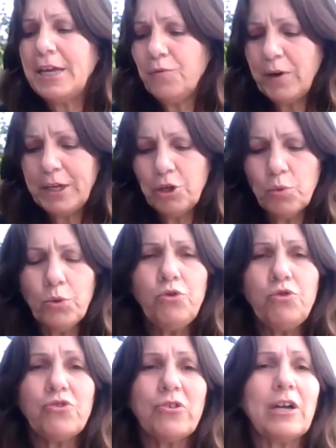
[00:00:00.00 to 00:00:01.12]
And invite your
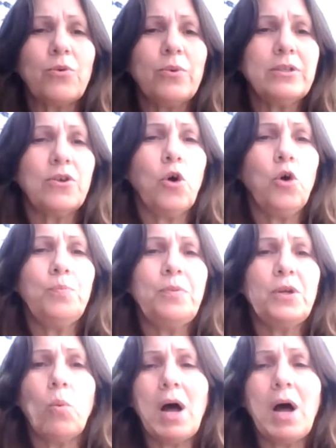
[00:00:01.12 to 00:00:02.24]
root chakra to
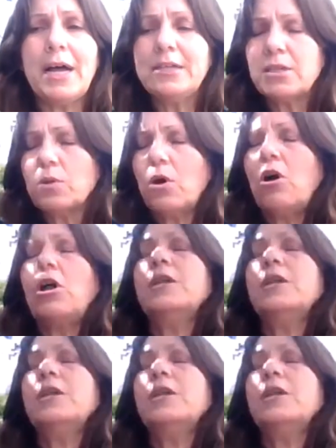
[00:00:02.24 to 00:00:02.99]
open wide so